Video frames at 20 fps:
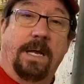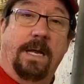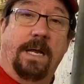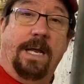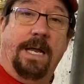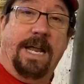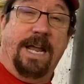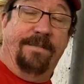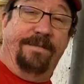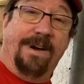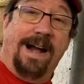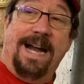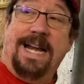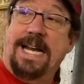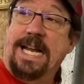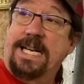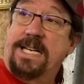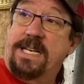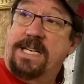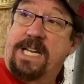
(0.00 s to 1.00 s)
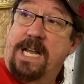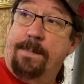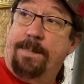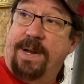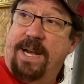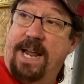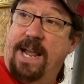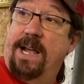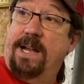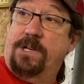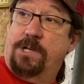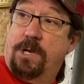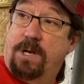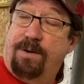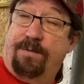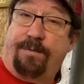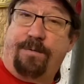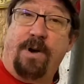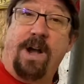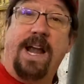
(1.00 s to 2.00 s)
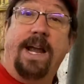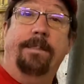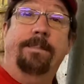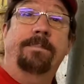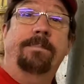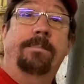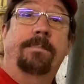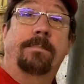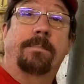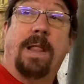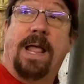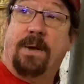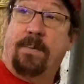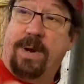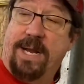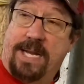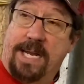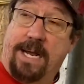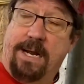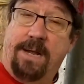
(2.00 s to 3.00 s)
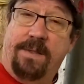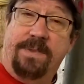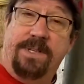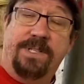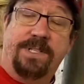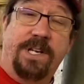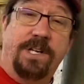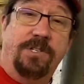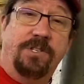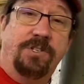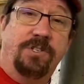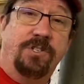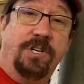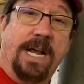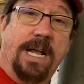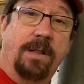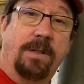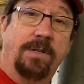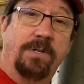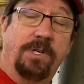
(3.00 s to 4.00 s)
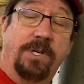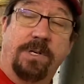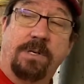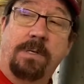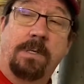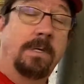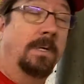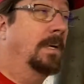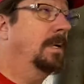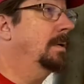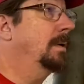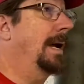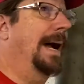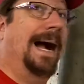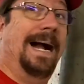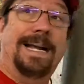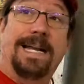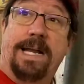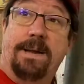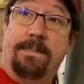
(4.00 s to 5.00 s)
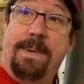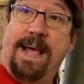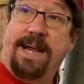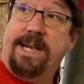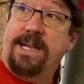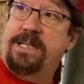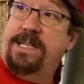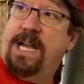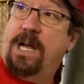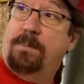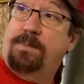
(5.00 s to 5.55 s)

If I need to tip an edge on a frame, like we did on the Stitches Challenger, I need Becky's help